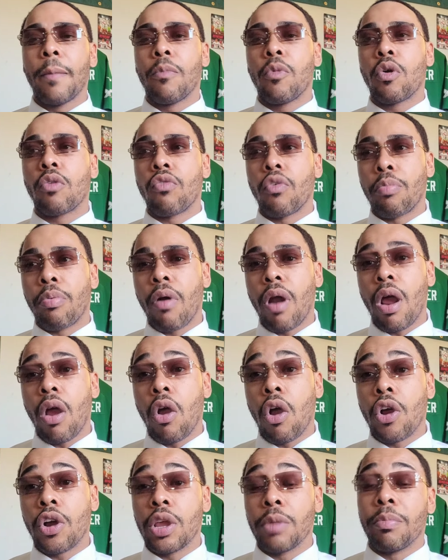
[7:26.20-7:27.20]
more of a
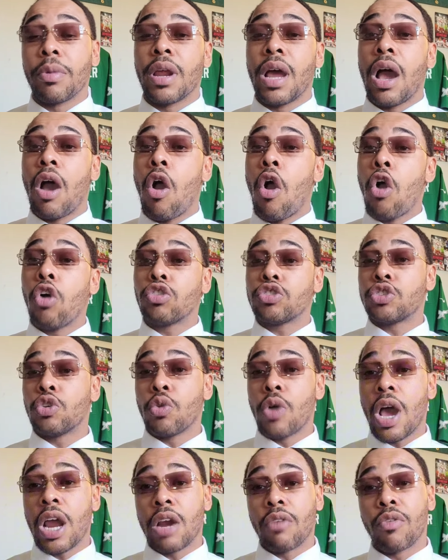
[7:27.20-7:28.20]
priority. But I also
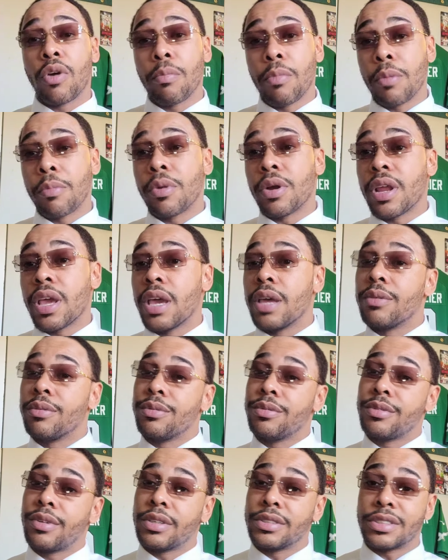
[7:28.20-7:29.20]
got to remember that
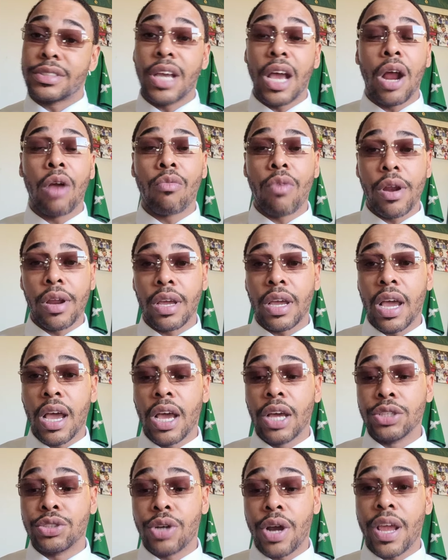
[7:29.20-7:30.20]
Haason Reddick
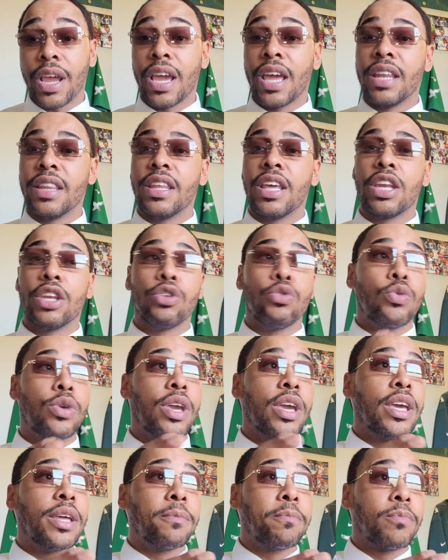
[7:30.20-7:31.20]
contract, and then you
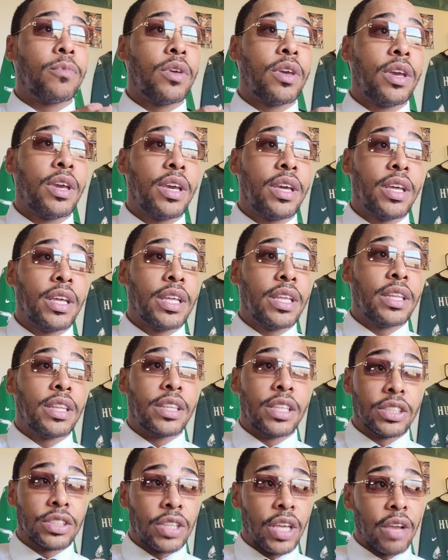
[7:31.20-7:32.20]
get
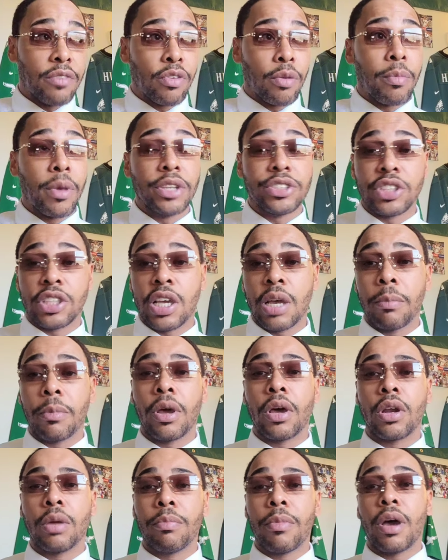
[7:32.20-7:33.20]
this information come
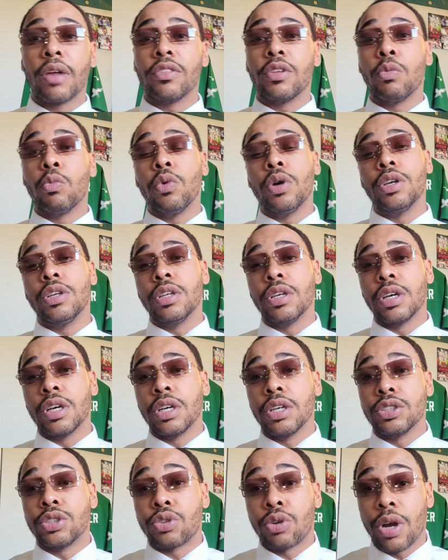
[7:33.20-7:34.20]
out about them wanting
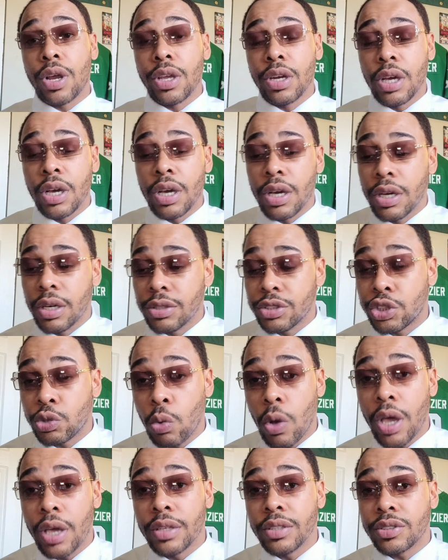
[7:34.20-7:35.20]
to uh, trade uh,
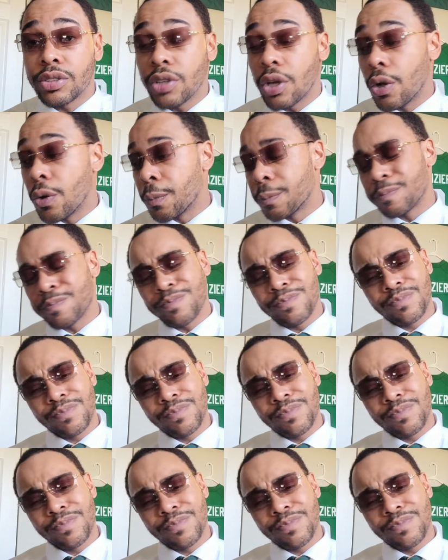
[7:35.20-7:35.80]
Sweat. So